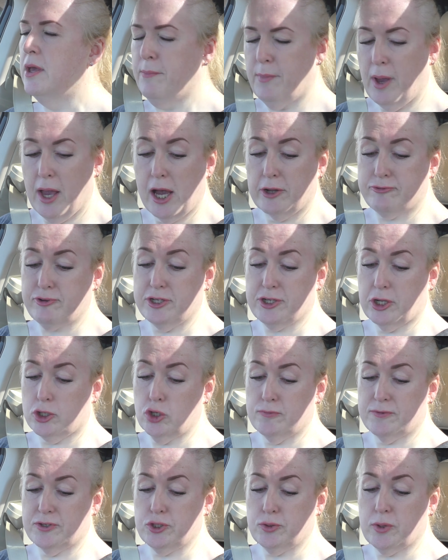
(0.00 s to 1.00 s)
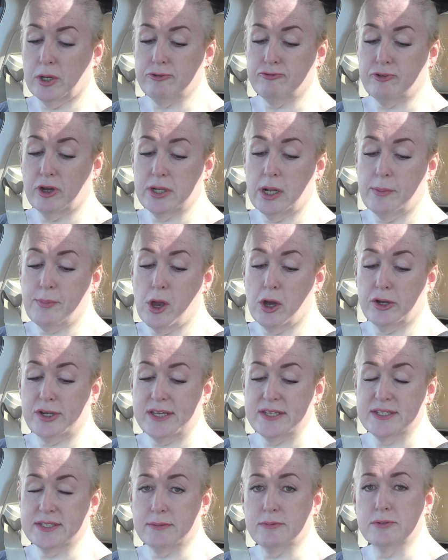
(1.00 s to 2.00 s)
My heart rate got over 200, I'll be
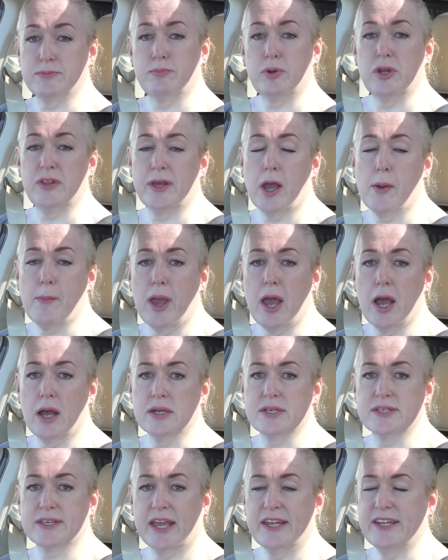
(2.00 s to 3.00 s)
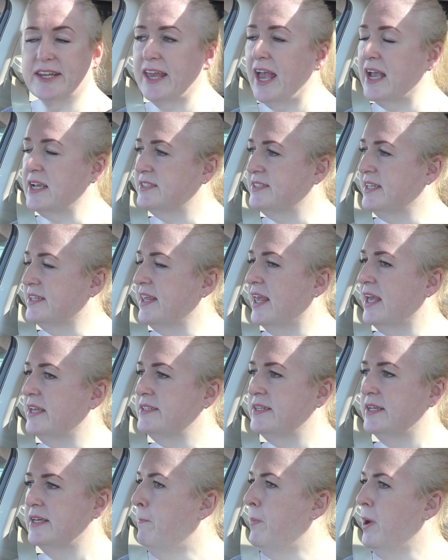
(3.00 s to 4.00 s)
honest. I was breathing at my ass, kind of gassed at the
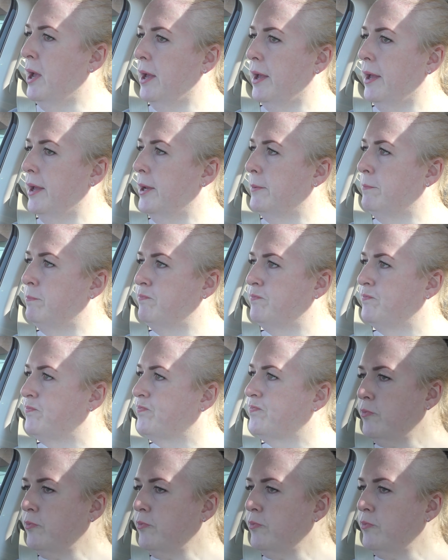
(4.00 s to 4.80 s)
end. But um,